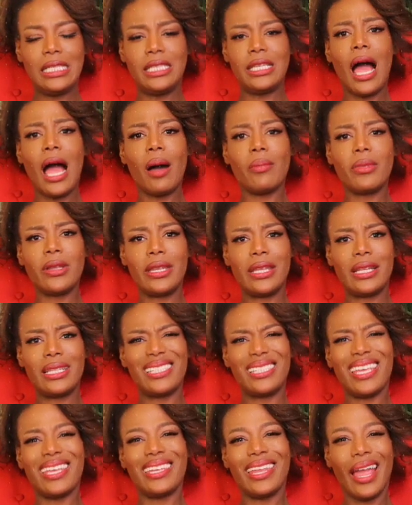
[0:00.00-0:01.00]

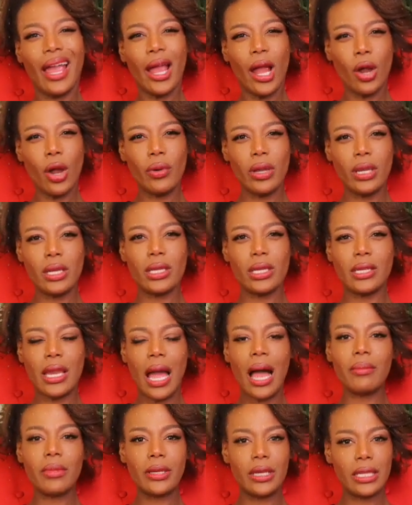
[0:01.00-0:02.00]
dominance, inherent
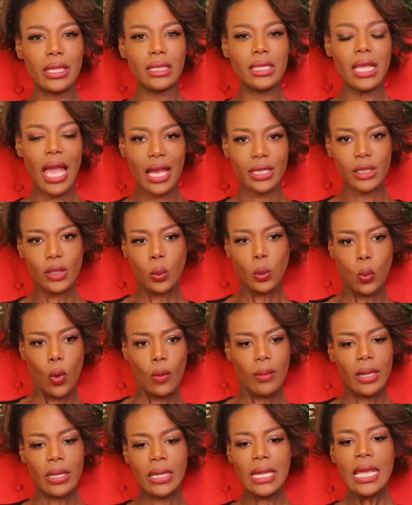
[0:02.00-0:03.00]
dominance as a
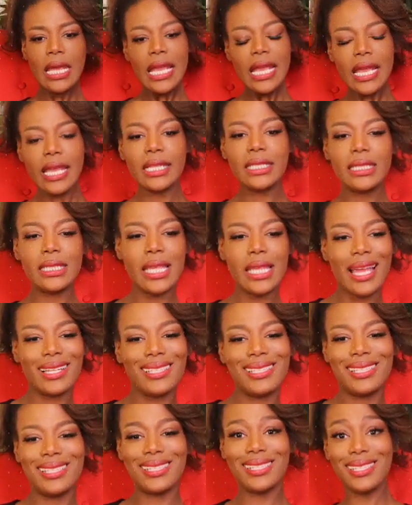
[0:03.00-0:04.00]
woman. It's
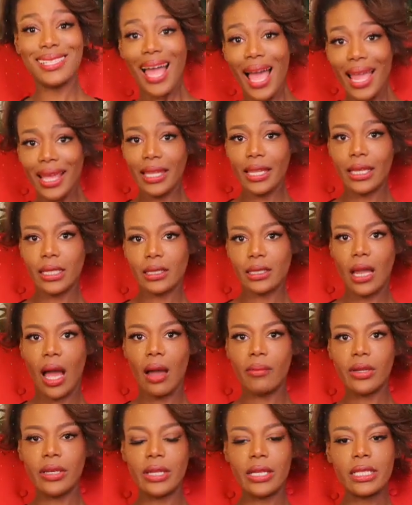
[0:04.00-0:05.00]
that silent
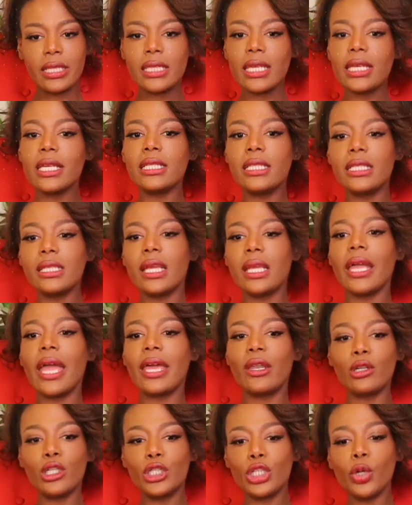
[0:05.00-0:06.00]
dominance. It's the
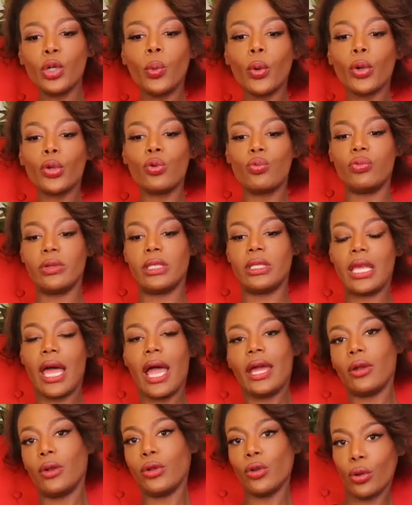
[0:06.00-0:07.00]
energy where you
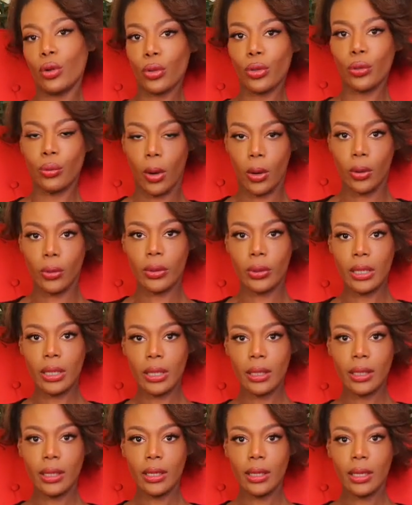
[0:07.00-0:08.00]
reside on your throne
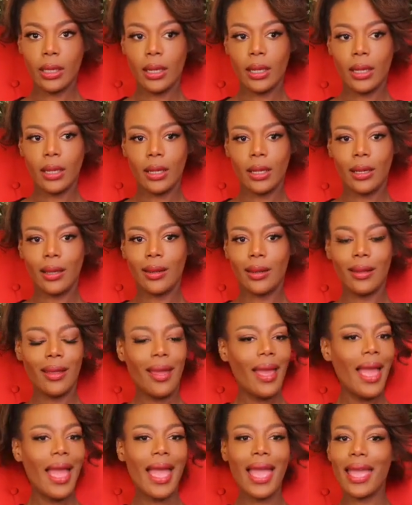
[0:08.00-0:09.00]

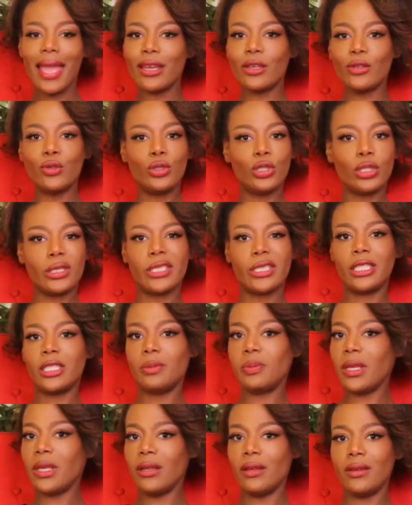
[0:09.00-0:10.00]
and you just
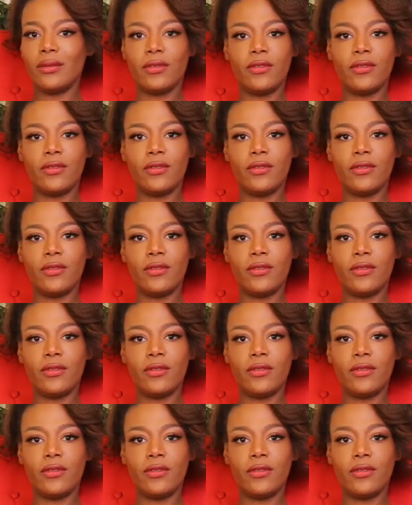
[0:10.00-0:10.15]
speak